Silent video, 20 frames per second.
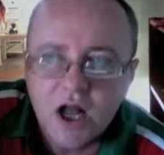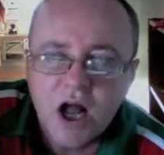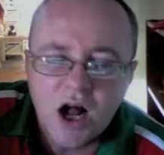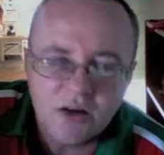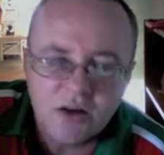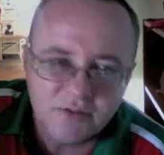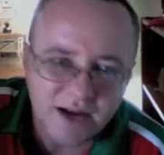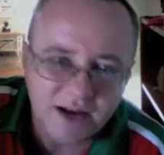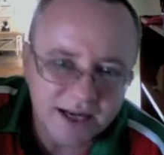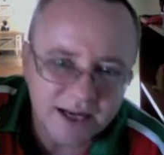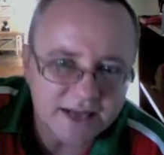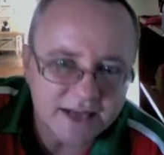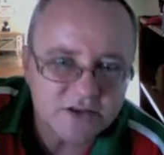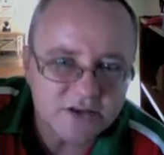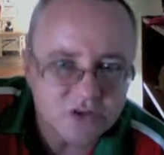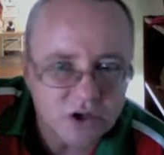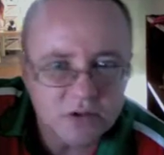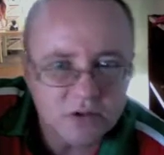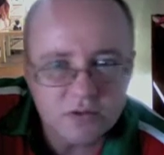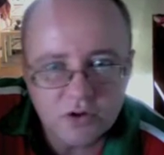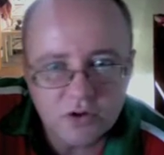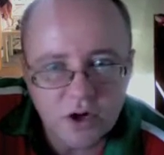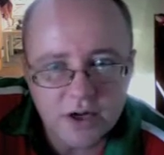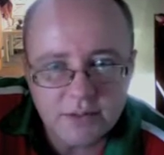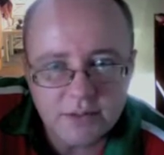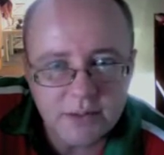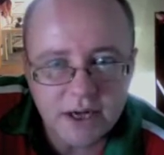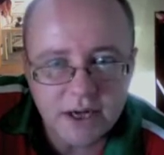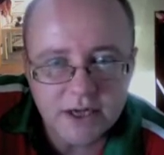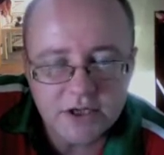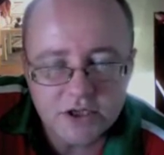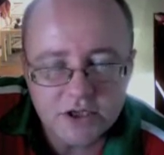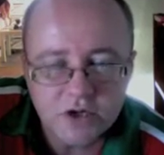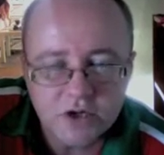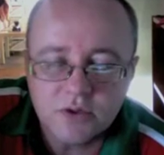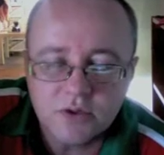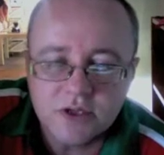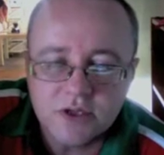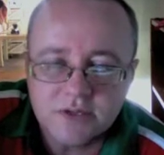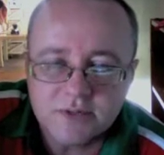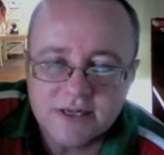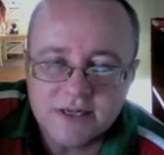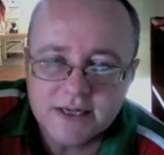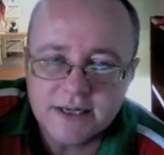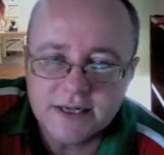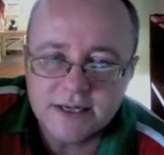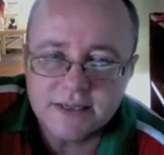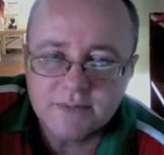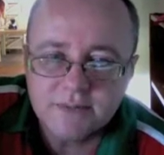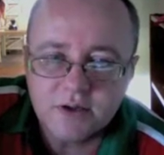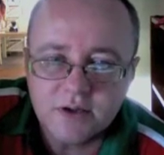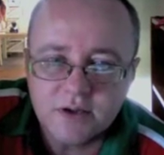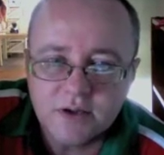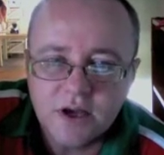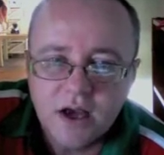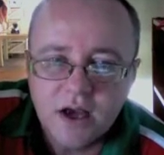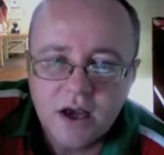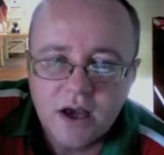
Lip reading: A valet stroke great manager was Miss Elizabeth.